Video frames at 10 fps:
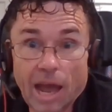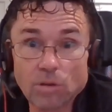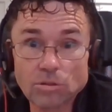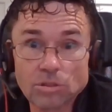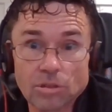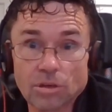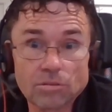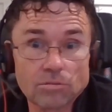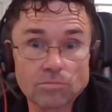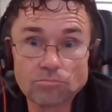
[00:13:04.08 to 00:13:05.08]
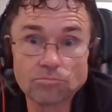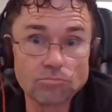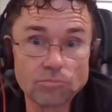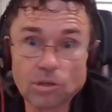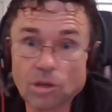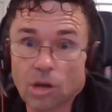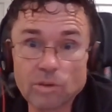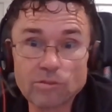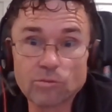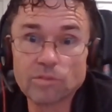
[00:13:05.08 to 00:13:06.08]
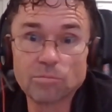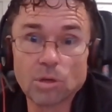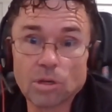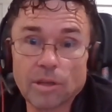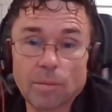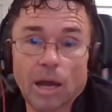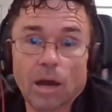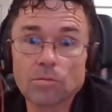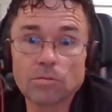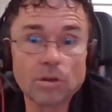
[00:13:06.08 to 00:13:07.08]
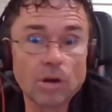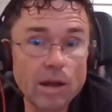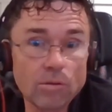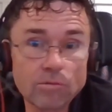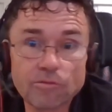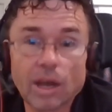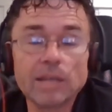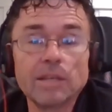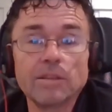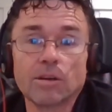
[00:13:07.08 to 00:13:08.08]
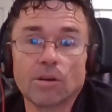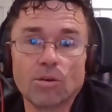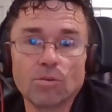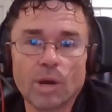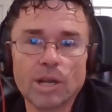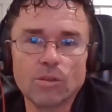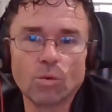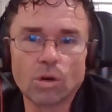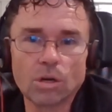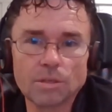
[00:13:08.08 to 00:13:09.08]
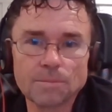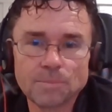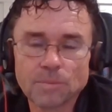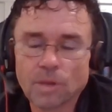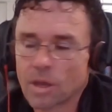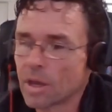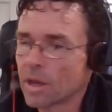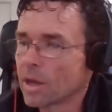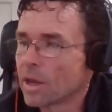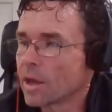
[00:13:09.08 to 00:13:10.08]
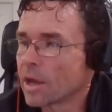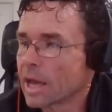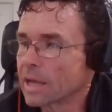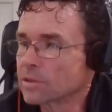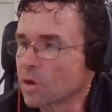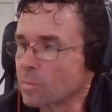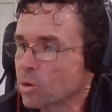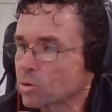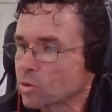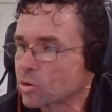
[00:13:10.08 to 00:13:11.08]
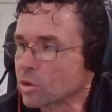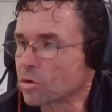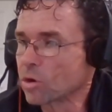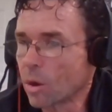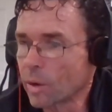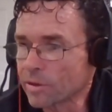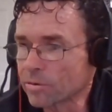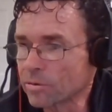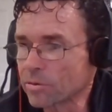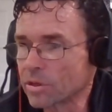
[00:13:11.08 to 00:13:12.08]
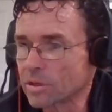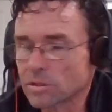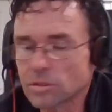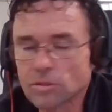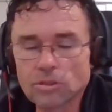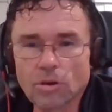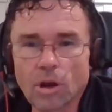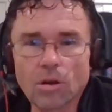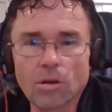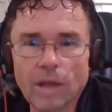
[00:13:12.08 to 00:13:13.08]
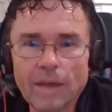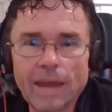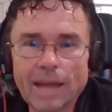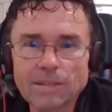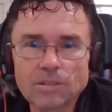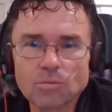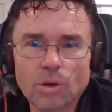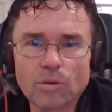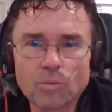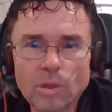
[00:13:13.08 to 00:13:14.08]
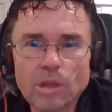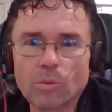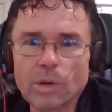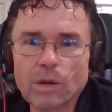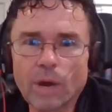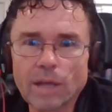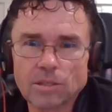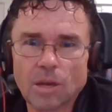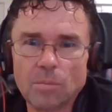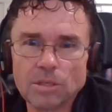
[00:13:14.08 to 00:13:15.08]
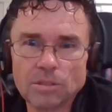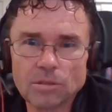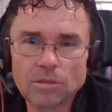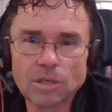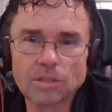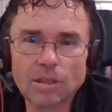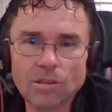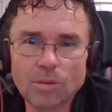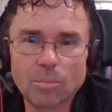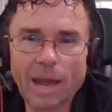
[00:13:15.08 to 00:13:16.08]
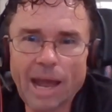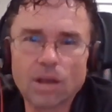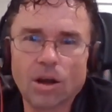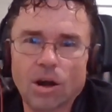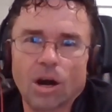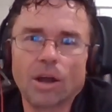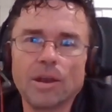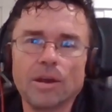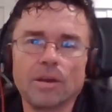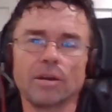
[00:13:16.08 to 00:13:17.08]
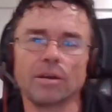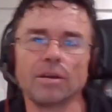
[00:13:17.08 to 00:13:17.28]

of the house. They're they're gone. We've we've booted them out. They're out finding their own way in the world. And so I'm still going through this struggle, and that's where the regrets come into because I look back on